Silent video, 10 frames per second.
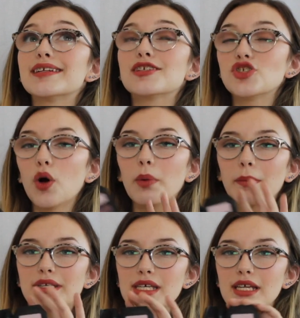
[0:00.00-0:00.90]
It is so
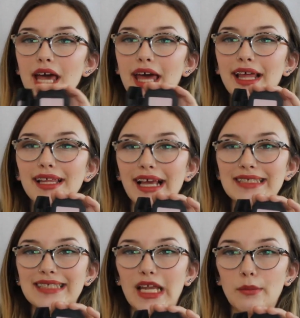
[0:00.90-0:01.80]
pigmented, and it like
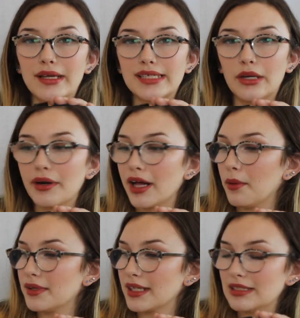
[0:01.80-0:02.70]
stained my skin right
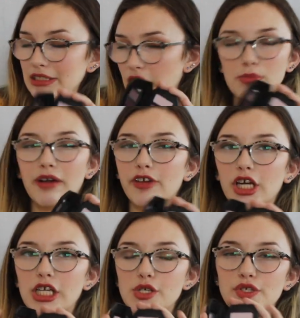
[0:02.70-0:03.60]
now because I dug my
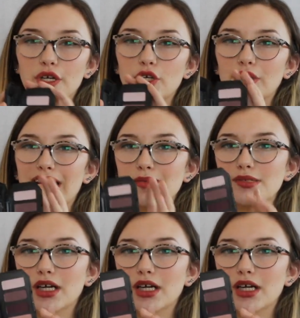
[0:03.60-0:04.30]
finger into it, so ignore that.